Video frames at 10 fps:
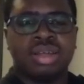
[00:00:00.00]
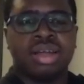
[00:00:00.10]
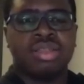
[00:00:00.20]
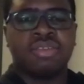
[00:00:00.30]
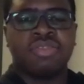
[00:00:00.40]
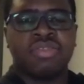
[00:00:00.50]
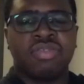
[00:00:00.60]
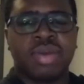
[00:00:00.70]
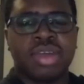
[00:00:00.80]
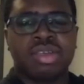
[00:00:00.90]
tons of
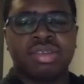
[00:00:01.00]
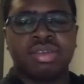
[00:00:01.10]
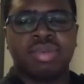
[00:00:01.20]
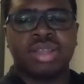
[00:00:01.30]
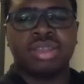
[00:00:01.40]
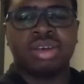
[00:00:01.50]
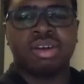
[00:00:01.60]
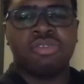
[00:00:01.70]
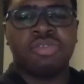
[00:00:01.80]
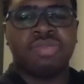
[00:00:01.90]
information about the
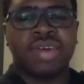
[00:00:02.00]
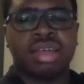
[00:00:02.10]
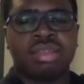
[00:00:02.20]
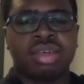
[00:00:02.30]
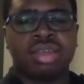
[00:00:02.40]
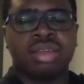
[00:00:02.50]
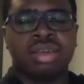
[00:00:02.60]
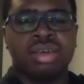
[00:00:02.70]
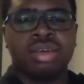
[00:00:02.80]
COVID vaccine.